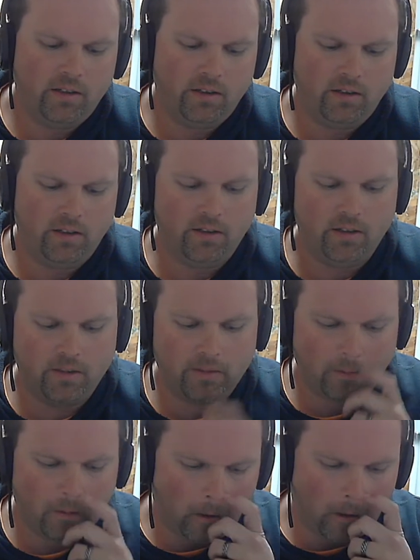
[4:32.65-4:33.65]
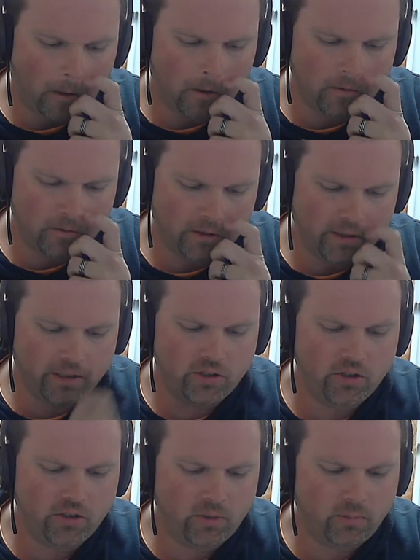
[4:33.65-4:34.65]
It was a nice
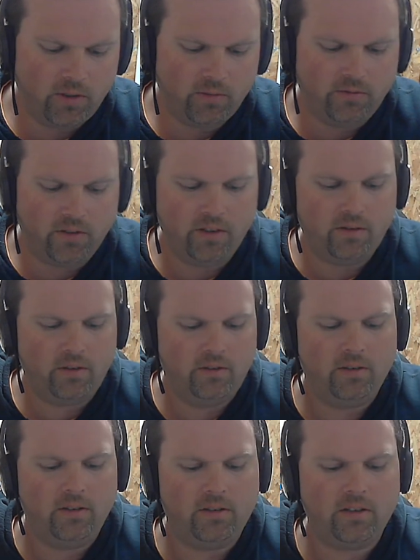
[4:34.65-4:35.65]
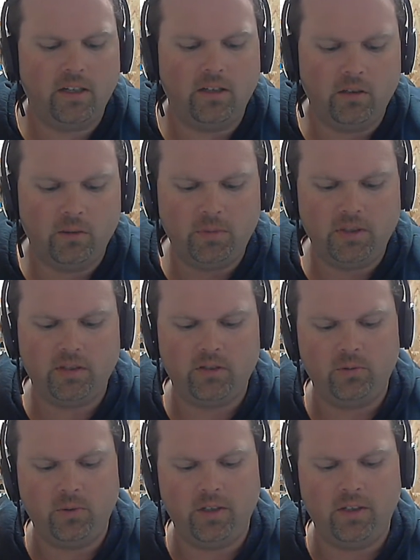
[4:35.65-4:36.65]
gingerbread flavor. It's got a little bit of
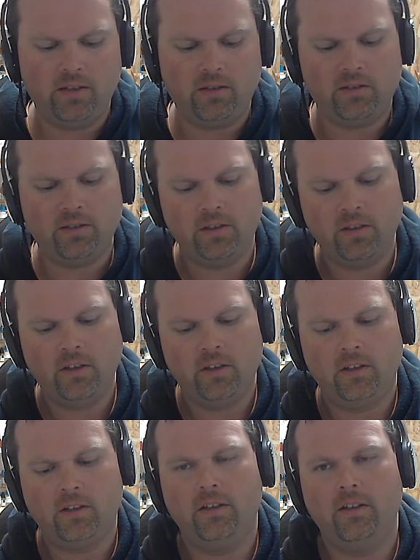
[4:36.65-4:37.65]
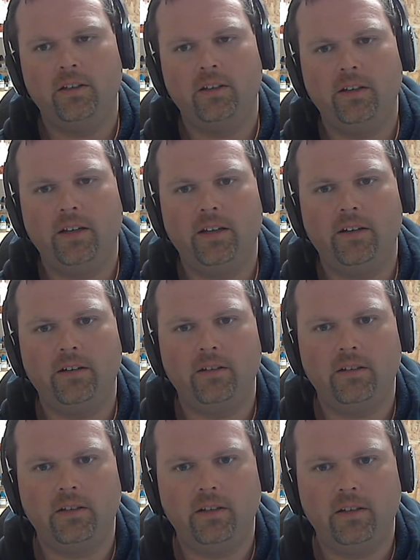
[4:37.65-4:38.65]
sweetness, and it
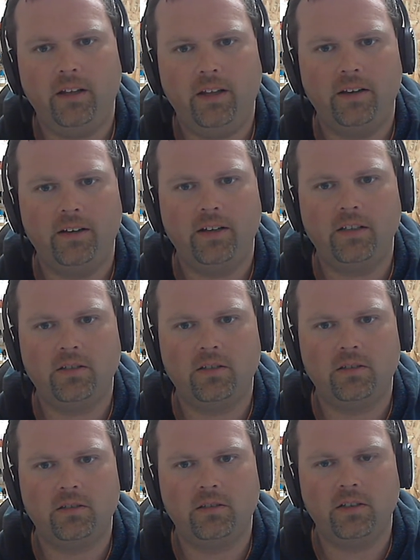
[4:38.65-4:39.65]
had a nice